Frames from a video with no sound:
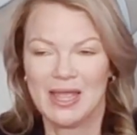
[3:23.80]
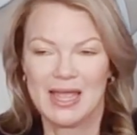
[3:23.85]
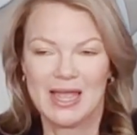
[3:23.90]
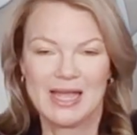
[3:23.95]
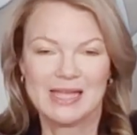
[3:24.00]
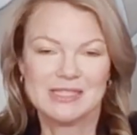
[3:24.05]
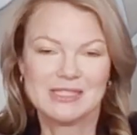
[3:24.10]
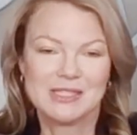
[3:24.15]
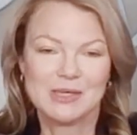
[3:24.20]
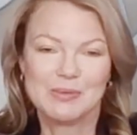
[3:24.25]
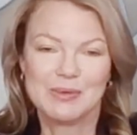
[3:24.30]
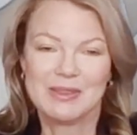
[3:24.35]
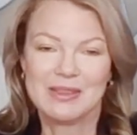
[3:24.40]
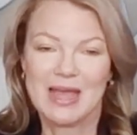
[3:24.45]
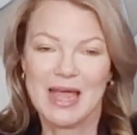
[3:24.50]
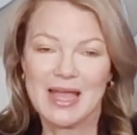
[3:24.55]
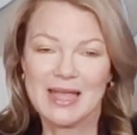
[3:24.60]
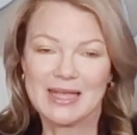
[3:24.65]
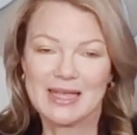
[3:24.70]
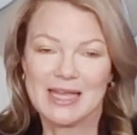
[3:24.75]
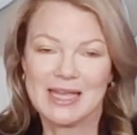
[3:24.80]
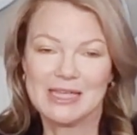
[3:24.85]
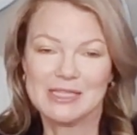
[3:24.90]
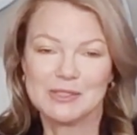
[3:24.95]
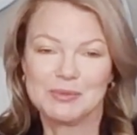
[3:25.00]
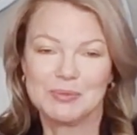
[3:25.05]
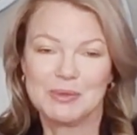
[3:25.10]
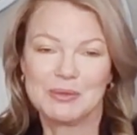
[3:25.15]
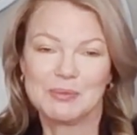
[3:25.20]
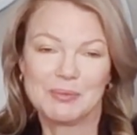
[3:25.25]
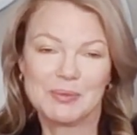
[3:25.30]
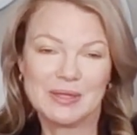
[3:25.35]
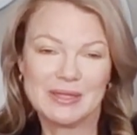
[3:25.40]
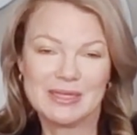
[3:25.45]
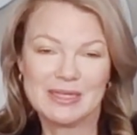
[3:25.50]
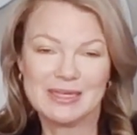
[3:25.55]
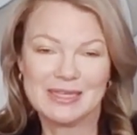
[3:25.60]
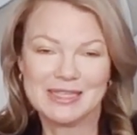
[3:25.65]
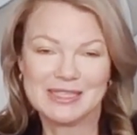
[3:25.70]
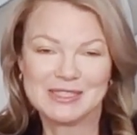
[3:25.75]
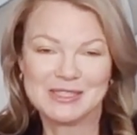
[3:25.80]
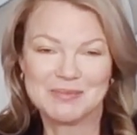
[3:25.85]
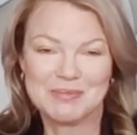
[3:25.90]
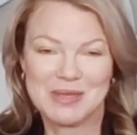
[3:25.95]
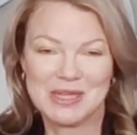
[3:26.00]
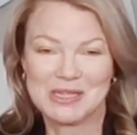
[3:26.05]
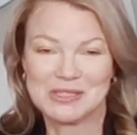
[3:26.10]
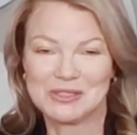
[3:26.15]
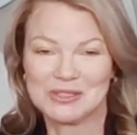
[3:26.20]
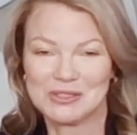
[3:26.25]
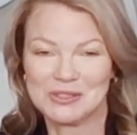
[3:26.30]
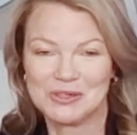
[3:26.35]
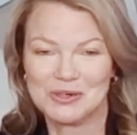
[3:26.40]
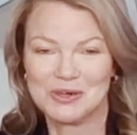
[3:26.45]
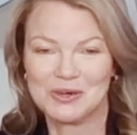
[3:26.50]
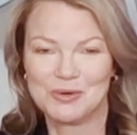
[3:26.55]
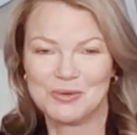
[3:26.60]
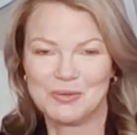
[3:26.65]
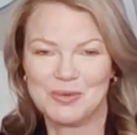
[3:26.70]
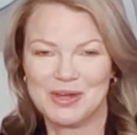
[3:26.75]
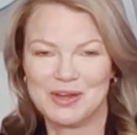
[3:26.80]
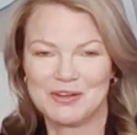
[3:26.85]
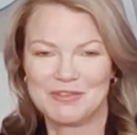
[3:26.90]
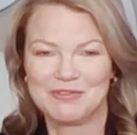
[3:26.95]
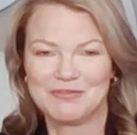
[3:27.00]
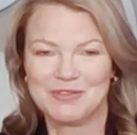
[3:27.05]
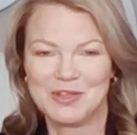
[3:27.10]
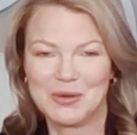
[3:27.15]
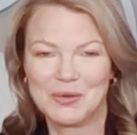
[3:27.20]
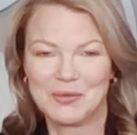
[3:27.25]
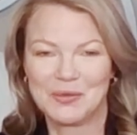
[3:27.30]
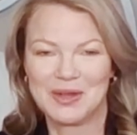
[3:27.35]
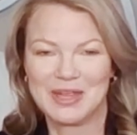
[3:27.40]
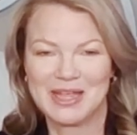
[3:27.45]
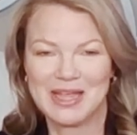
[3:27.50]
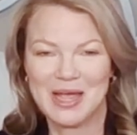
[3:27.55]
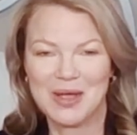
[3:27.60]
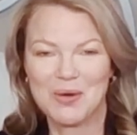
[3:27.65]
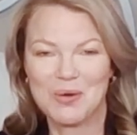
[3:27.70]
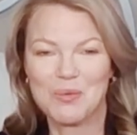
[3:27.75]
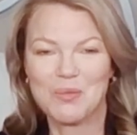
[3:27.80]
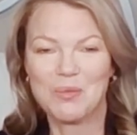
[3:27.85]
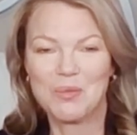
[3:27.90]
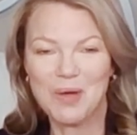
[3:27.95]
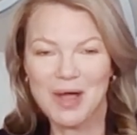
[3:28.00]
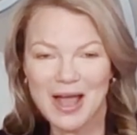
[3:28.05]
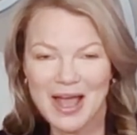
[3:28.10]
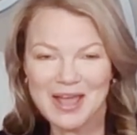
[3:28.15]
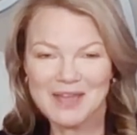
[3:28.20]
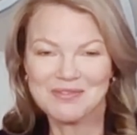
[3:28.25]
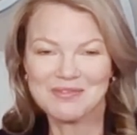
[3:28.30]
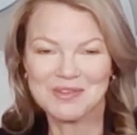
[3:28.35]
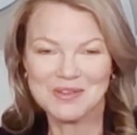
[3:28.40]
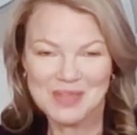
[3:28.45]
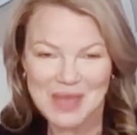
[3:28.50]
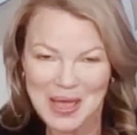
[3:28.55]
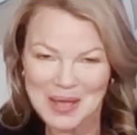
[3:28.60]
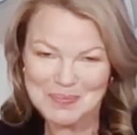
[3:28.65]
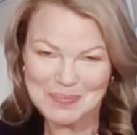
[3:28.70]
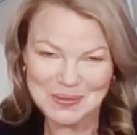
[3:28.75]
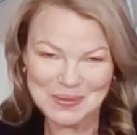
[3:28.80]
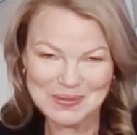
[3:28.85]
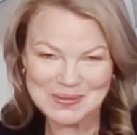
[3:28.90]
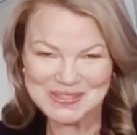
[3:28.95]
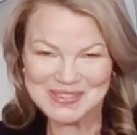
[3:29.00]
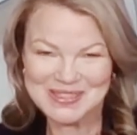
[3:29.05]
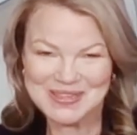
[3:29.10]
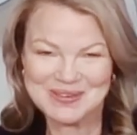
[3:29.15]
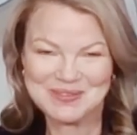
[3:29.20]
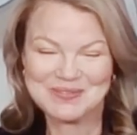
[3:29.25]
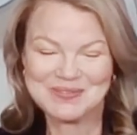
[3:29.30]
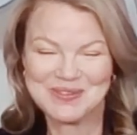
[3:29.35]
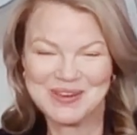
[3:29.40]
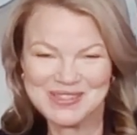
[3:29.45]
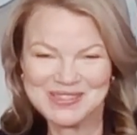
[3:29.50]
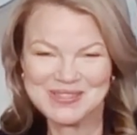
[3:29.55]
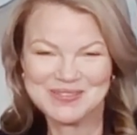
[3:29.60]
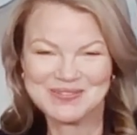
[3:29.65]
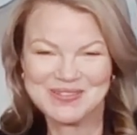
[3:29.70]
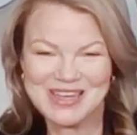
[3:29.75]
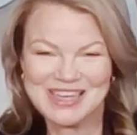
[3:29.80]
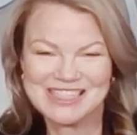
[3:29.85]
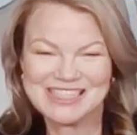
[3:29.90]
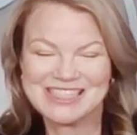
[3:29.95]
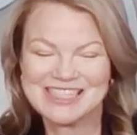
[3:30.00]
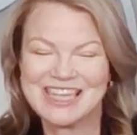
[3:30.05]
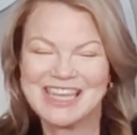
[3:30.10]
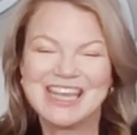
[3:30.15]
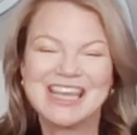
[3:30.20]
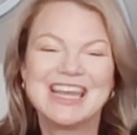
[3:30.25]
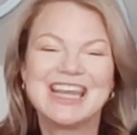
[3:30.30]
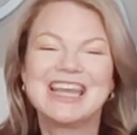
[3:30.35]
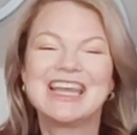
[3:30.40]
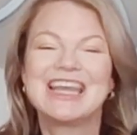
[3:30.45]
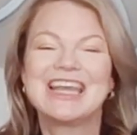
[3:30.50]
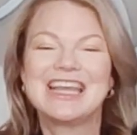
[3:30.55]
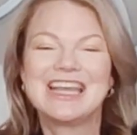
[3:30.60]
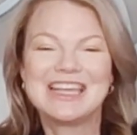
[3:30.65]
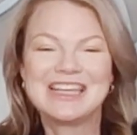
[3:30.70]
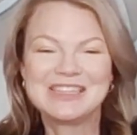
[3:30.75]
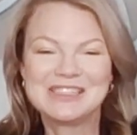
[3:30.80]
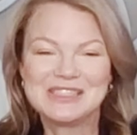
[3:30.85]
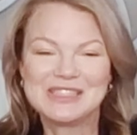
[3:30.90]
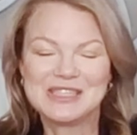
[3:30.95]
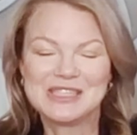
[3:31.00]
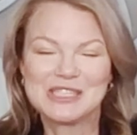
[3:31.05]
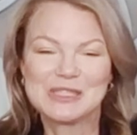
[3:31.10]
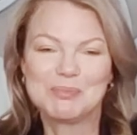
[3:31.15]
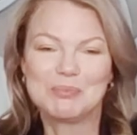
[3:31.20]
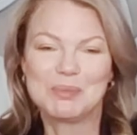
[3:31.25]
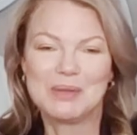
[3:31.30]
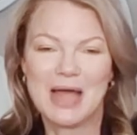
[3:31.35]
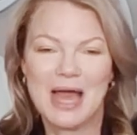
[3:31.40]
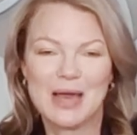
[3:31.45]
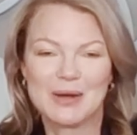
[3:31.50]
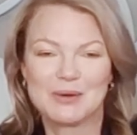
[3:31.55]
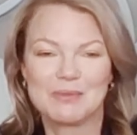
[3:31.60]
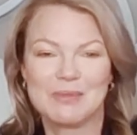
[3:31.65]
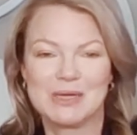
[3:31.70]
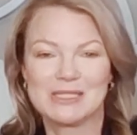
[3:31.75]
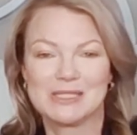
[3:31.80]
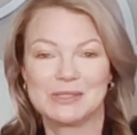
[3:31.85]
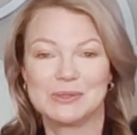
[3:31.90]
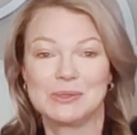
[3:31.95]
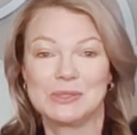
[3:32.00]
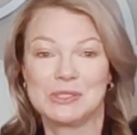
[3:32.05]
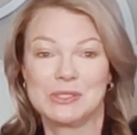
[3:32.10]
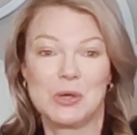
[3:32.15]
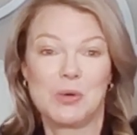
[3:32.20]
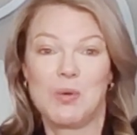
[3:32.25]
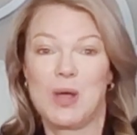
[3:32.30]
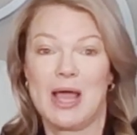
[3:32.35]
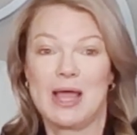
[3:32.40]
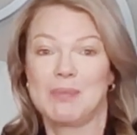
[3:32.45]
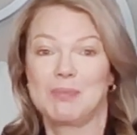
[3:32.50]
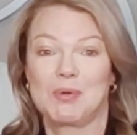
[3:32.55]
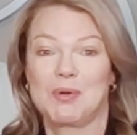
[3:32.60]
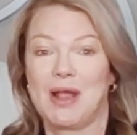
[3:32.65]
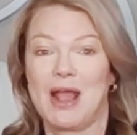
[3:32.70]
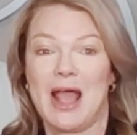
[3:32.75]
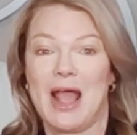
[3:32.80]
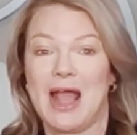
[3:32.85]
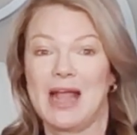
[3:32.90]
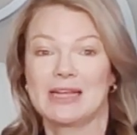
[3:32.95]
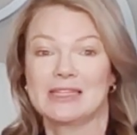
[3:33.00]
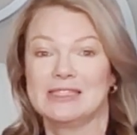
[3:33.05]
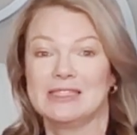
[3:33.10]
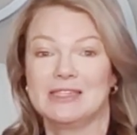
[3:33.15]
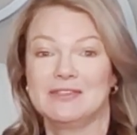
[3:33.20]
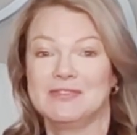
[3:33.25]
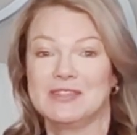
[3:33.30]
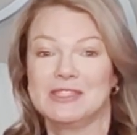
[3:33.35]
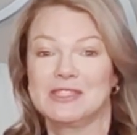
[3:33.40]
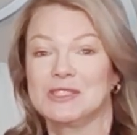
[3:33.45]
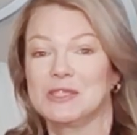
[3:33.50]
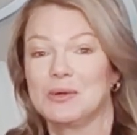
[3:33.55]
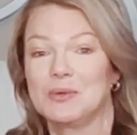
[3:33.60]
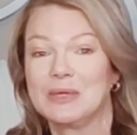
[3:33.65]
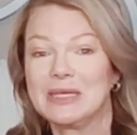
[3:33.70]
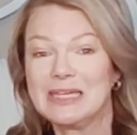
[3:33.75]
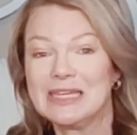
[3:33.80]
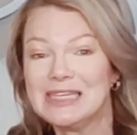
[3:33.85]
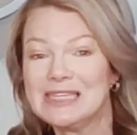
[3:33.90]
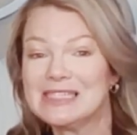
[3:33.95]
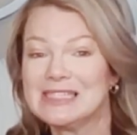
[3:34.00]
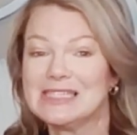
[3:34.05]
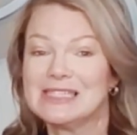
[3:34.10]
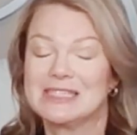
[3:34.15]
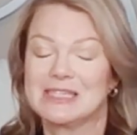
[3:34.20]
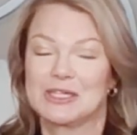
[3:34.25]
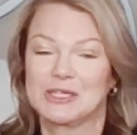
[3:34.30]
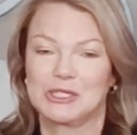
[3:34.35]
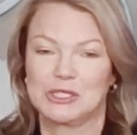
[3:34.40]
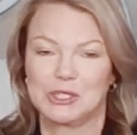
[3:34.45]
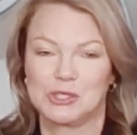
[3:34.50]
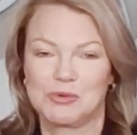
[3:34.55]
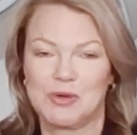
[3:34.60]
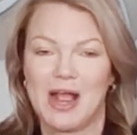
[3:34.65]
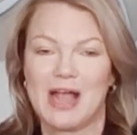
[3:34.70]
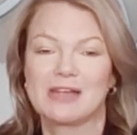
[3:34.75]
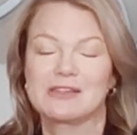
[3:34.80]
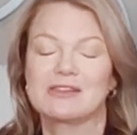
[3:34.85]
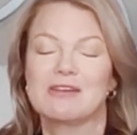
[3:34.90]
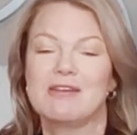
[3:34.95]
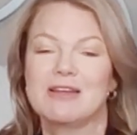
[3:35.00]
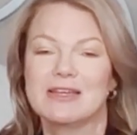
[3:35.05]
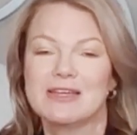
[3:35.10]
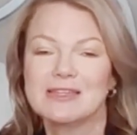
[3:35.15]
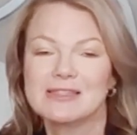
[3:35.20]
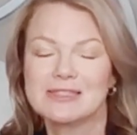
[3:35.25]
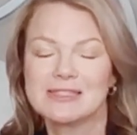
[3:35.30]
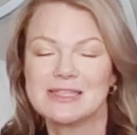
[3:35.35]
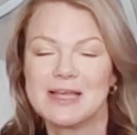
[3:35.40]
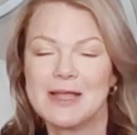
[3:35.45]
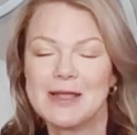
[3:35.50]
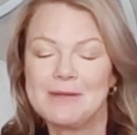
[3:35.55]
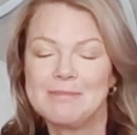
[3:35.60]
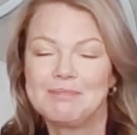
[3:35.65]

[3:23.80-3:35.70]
And so in that case, we really need to make sure we are figuring out why for that person in front of us is this bladder muscle so hyperactive and so easy to contract on us.